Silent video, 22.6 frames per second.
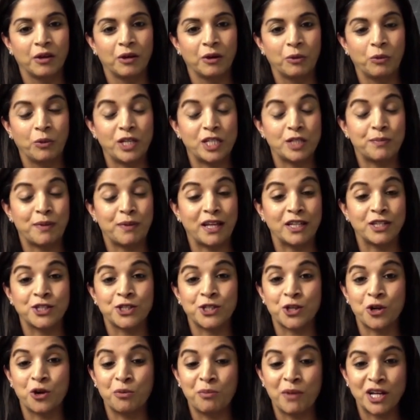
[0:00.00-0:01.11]
We spend
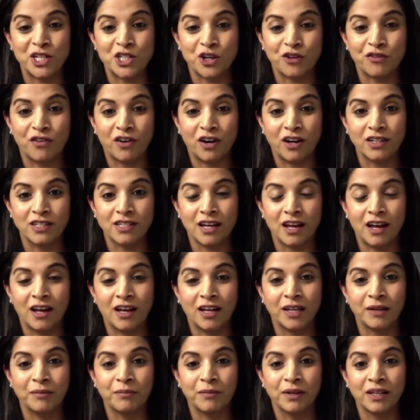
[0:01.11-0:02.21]
so much of our
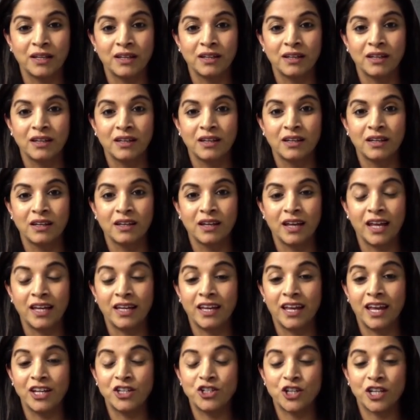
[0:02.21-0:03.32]
time
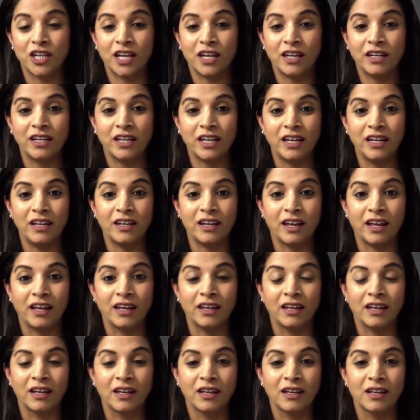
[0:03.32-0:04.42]
engaging in eating,
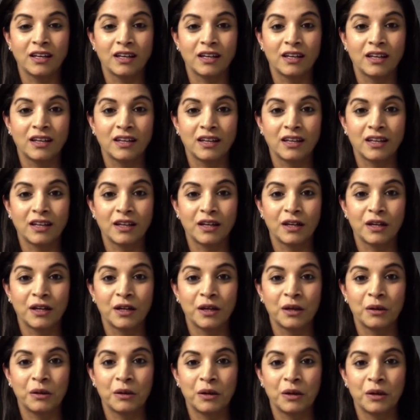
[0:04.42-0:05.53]

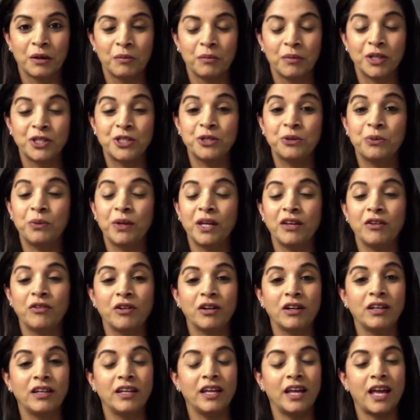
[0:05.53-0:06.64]
but do we
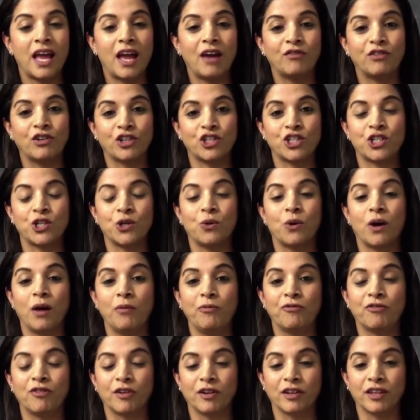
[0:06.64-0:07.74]
really ever show up
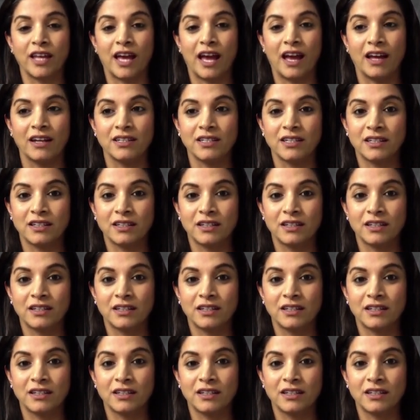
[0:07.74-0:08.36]
for that?